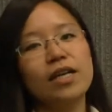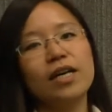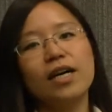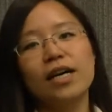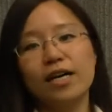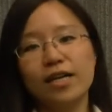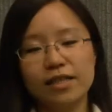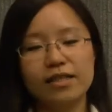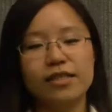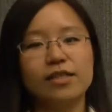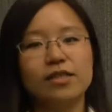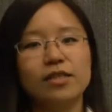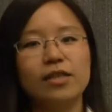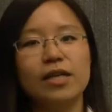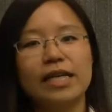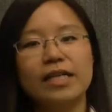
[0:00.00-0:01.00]

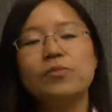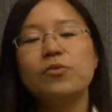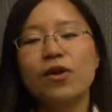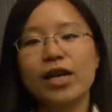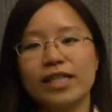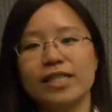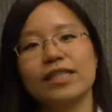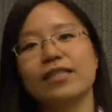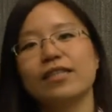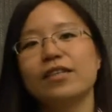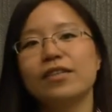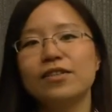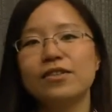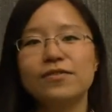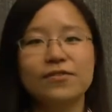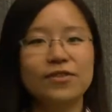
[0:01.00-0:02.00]
and
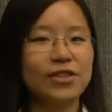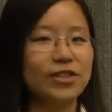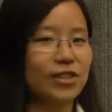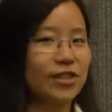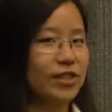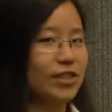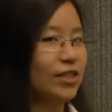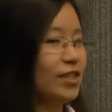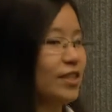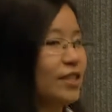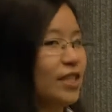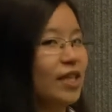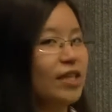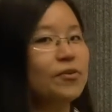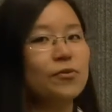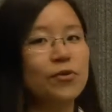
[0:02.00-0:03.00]
practical for the users
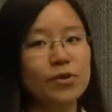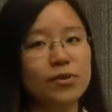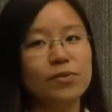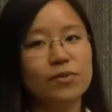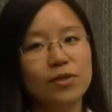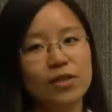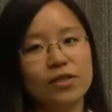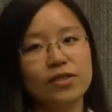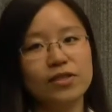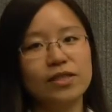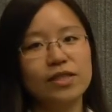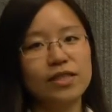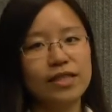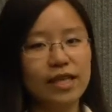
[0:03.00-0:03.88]
in real-world